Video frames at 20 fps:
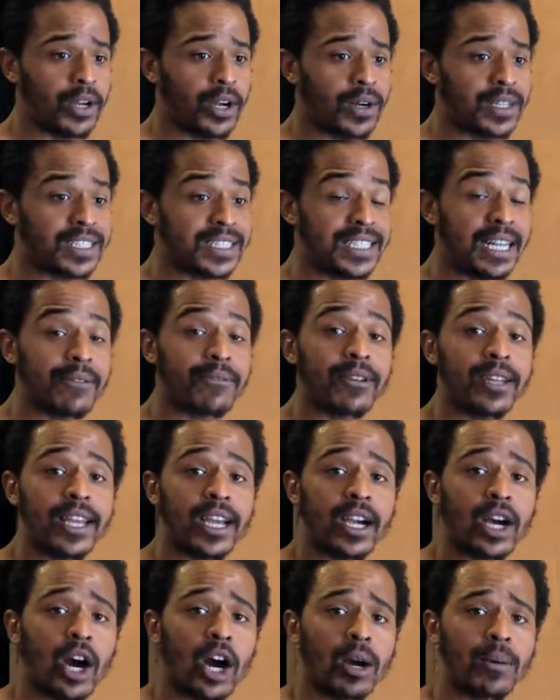It's definitely a
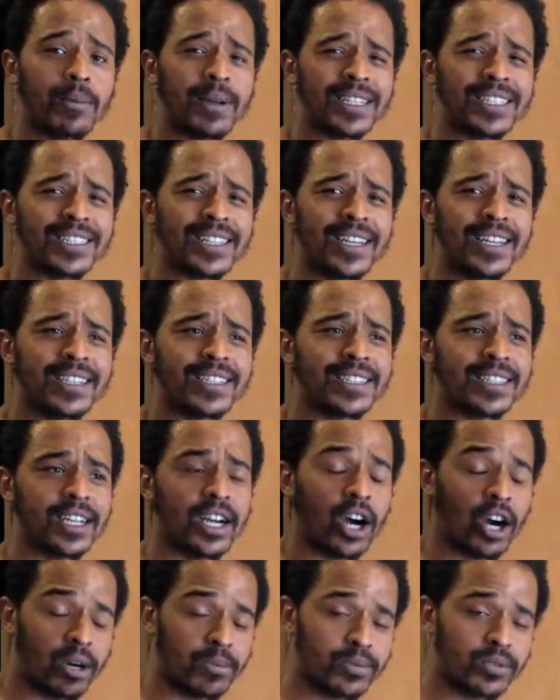carb, it's a
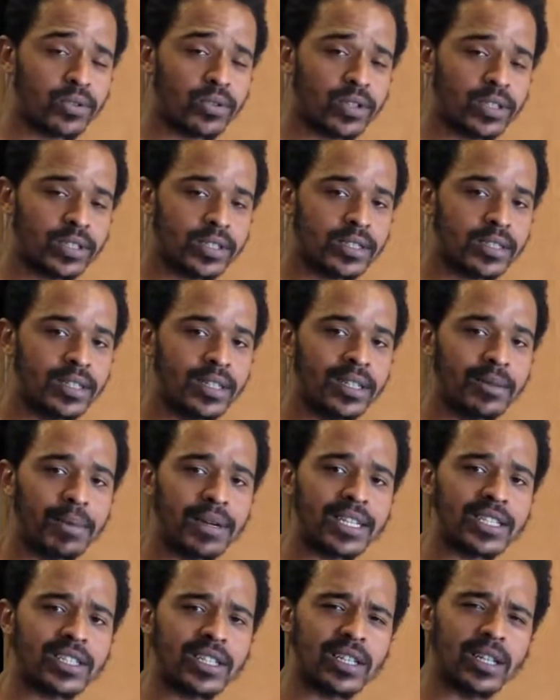carb source, but
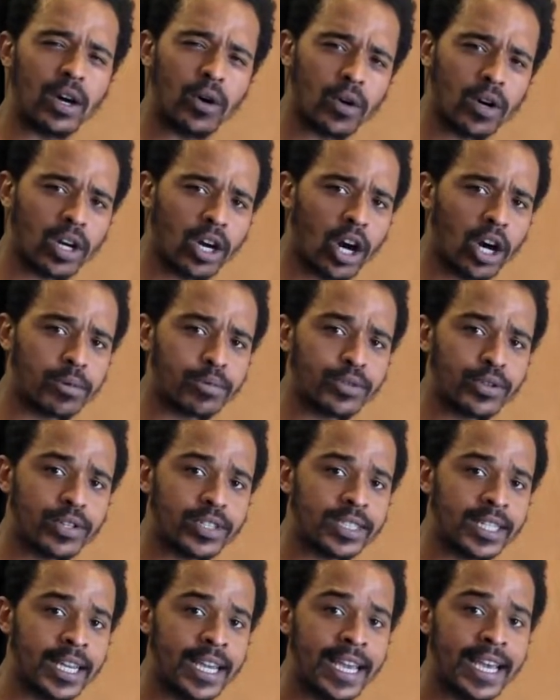it's a lower carb
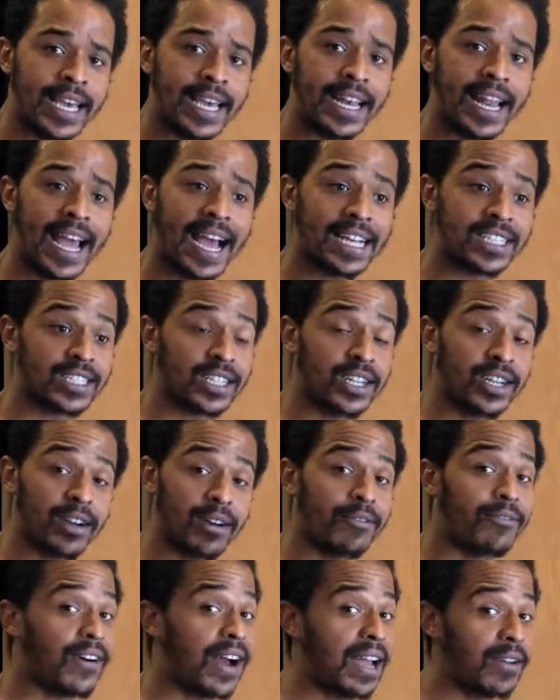source, and it has a good
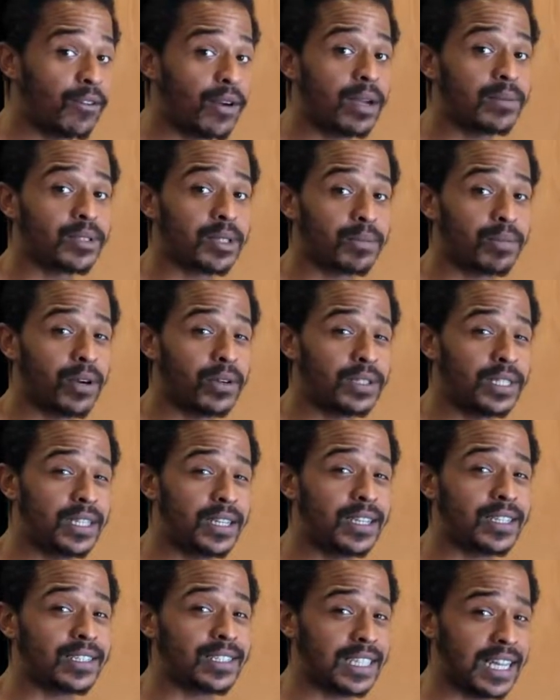5 grams of protein,
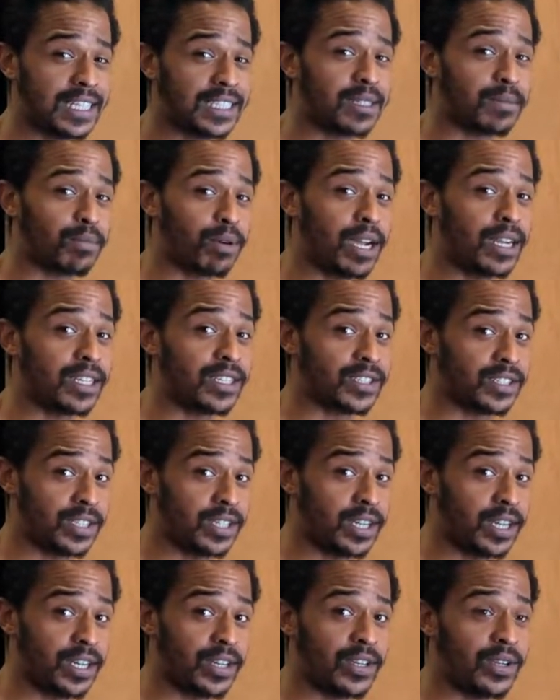and a slice of bread is good.